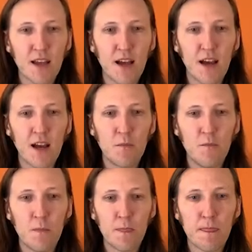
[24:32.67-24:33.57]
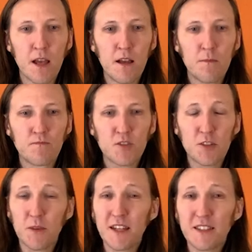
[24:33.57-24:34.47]

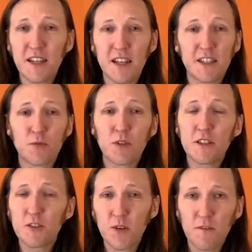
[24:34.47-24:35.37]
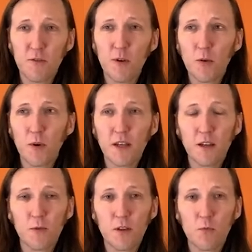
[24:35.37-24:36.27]
So that's it. It's really straightforward
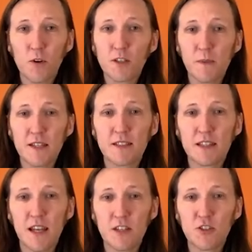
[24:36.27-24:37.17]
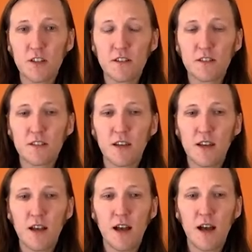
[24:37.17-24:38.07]
working with workspaces and engines.
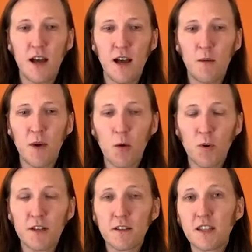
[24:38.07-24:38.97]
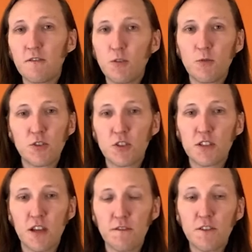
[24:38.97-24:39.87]
I wanted to leave you with
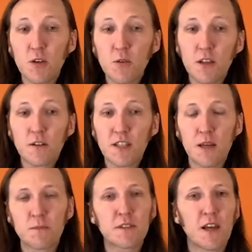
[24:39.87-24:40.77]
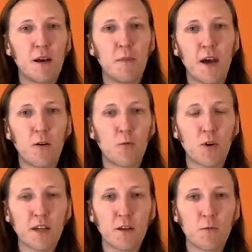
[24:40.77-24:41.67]
just a few little tips about
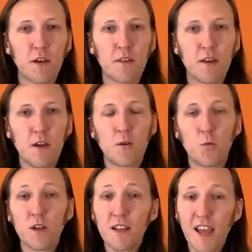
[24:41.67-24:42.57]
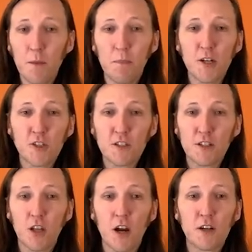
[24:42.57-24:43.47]
working with really ambitious,
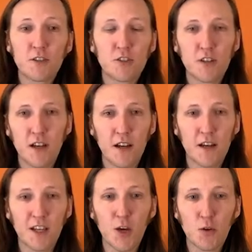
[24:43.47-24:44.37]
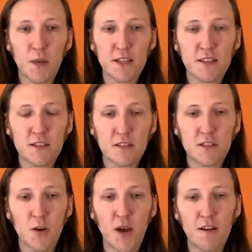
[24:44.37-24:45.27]
large code bases.
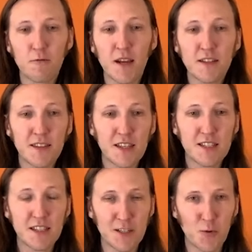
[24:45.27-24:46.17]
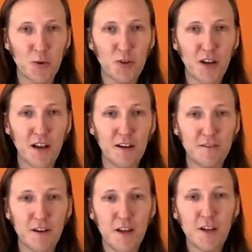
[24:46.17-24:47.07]
So I've ranked these in order
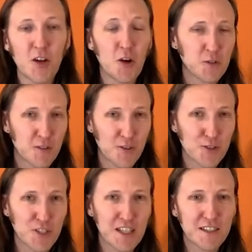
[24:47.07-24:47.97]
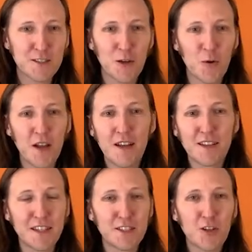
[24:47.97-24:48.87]
of controversy, so
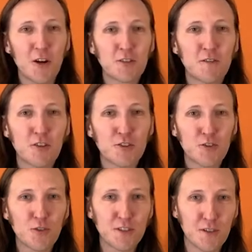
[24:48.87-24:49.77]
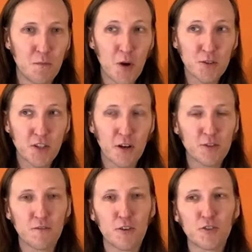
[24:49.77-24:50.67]
least controversial to most
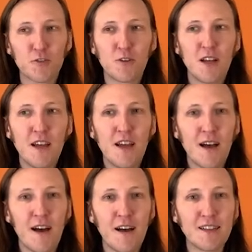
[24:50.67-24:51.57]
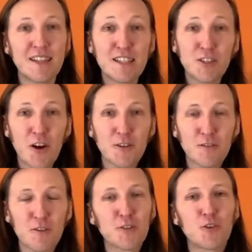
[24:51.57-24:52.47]
controversial. Least
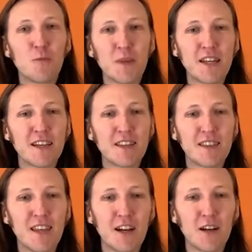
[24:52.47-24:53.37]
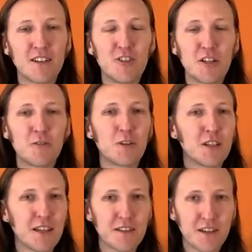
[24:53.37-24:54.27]
controversial meaning that they're
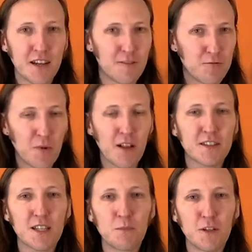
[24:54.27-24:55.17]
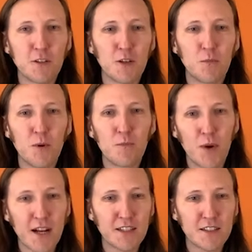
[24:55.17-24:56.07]
generally kind of well-accepted good
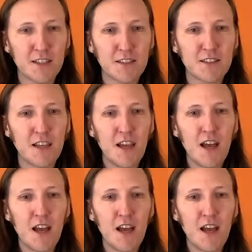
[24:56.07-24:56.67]
practices.